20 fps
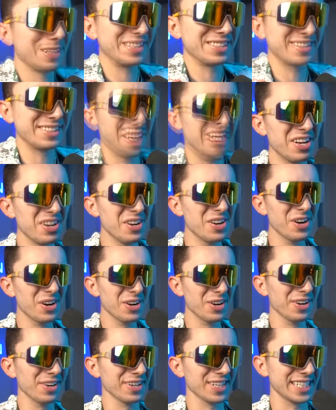has the
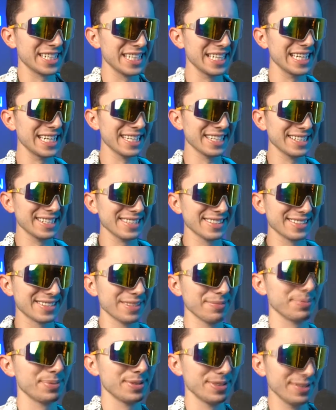nerd got in his
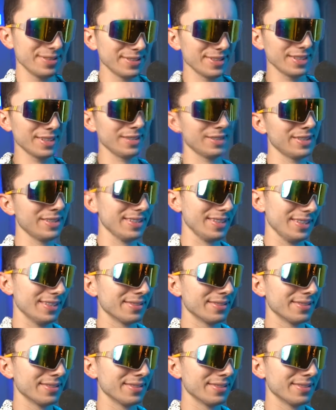computer? Huh.